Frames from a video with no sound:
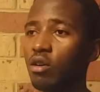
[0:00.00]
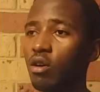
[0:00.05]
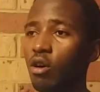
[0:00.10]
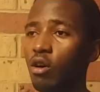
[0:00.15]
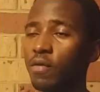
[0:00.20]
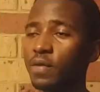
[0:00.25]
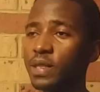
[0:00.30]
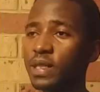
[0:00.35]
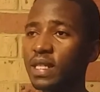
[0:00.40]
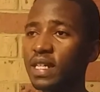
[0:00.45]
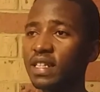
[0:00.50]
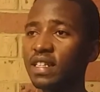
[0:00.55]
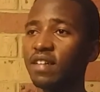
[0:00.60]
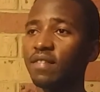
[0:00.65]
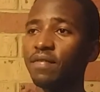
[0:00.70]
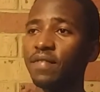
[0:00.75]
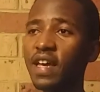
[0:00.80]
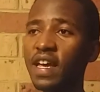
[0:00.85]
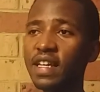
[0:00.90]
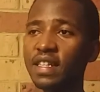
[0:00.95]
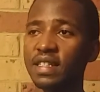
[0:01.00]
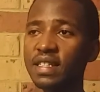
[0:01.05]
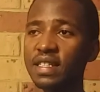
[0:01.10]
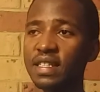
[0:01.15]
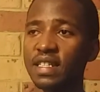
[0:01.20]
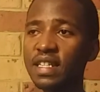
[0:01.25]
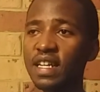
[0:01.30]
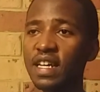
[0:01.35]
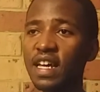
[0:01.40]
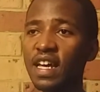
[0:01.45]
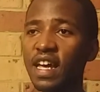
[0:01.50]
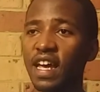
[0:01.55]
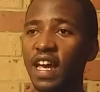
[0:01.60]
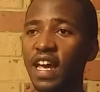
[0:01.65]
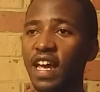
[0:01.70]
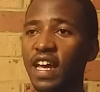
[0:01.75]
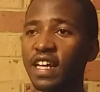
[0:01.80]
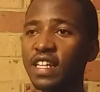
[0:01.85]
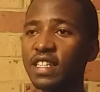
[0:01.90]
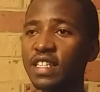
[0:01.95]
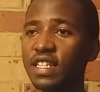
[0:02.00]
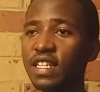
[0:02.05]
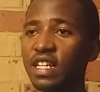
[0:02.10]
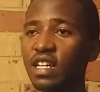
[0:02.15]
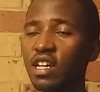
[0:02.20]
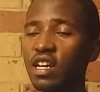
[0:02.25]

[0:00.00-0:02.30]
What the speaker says: of certain events and